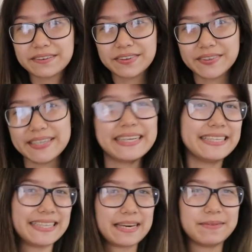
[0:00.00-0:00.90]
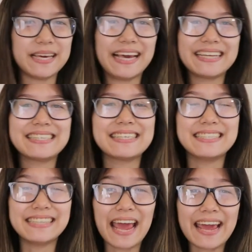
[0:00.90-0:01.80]
everyone, it's Amy, and
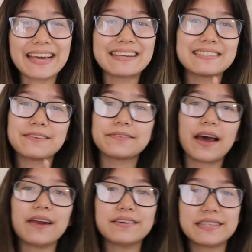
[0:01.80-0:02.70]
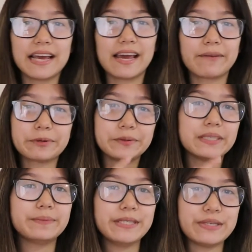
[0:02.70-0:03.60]
today is the final day I'm
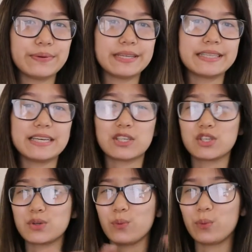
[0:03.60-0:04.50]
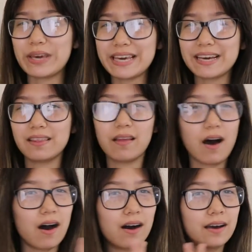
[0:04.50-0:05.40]
going to be doing this
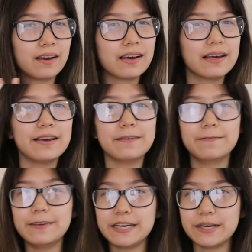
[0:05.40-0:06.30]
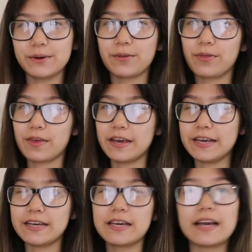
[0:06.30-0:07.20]
week-long video
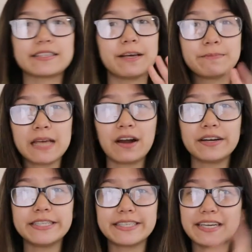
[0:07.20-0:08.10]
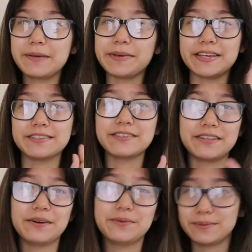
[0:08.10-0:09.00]
thing, except Saturday and Sunday, because
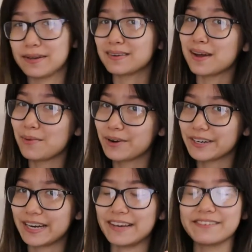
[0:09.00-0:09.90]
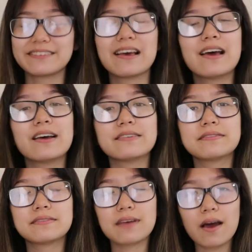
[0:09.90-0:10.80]
those are not work days.
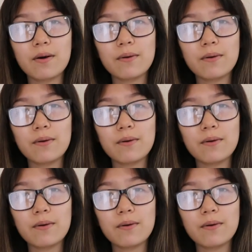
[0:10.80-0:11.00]
So